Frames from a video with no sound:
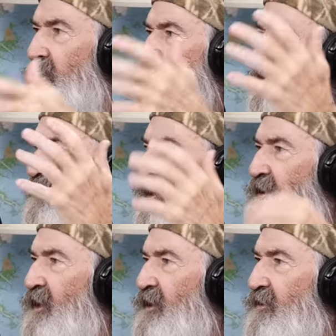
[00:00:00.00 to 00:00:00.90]
that'd be ah
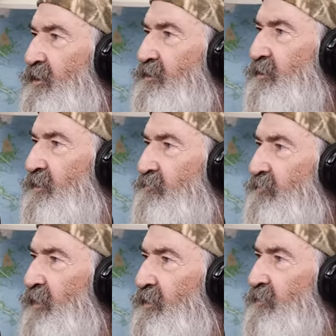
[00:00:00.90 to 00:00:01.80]
la, there's a.
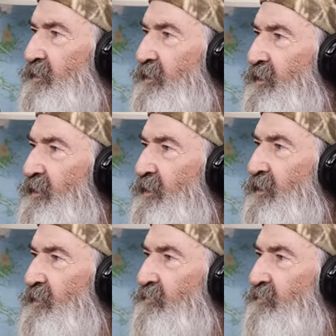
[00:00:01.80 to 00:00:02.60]
So you got a boathouse